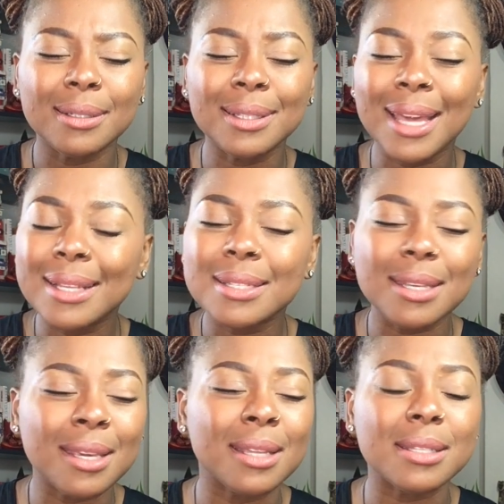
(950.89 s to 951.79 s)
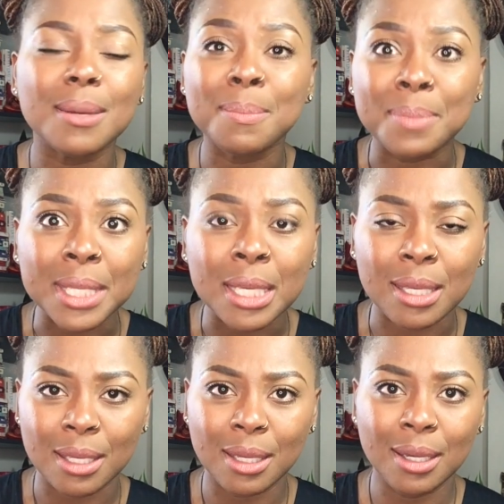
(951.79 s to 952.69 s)
Let it
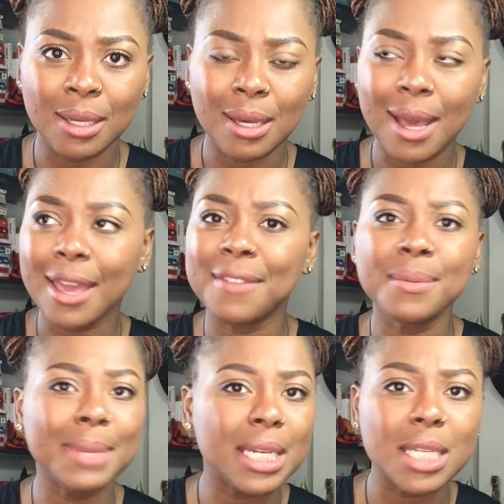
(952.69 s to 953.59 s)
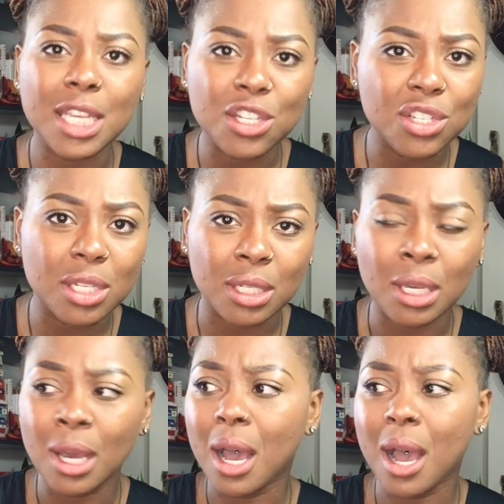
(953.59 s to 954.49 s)
be. I have a meditation
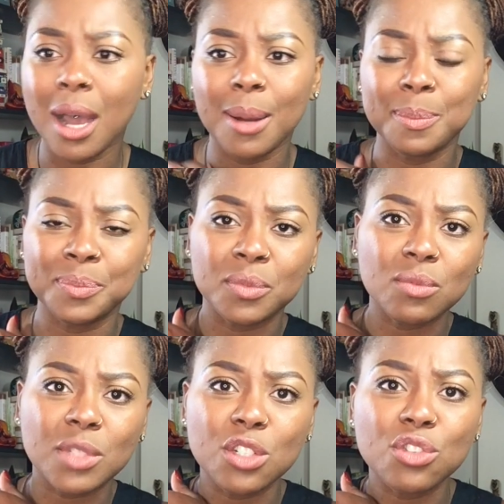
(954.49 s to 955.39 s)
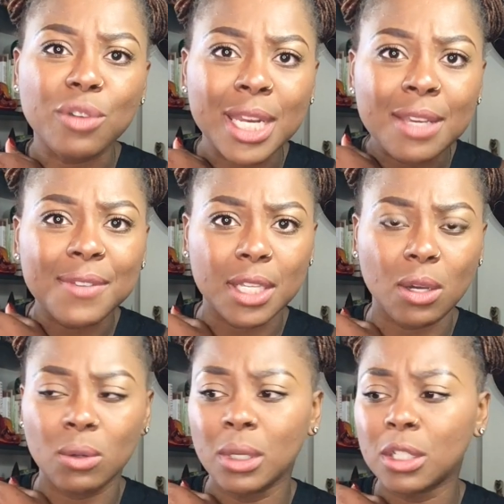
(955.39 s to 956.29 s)
um, training
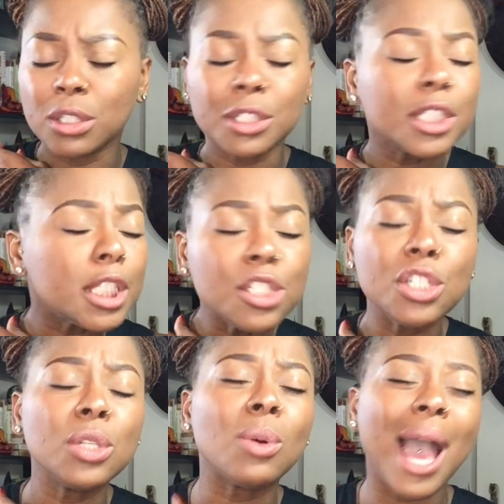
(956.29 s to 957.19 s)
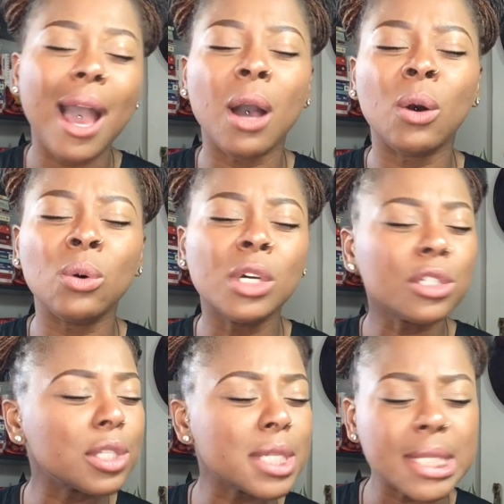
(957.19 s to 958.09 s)
video teaching you how
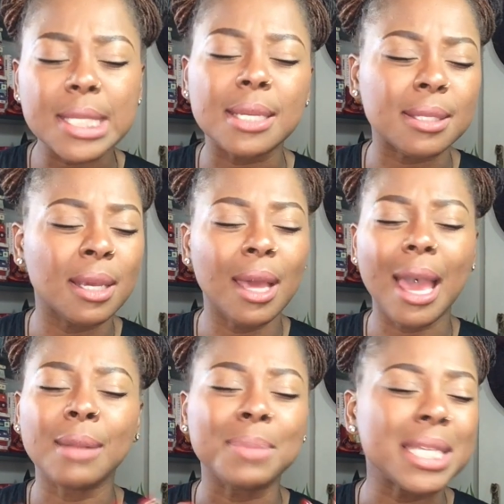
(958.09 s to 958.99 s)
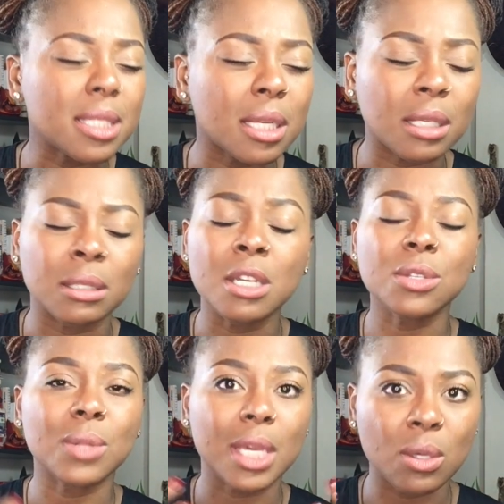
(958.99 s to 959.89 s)
to sit and be still
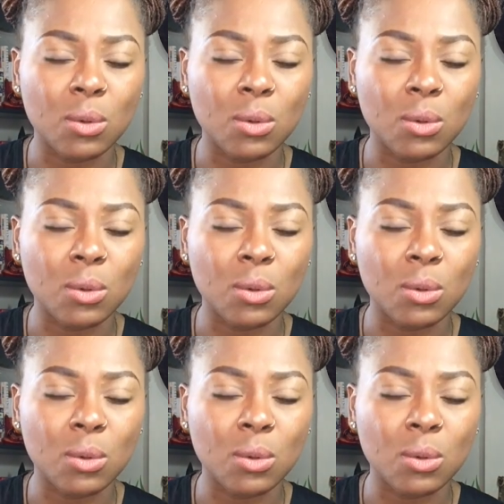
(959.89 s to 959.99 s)
so that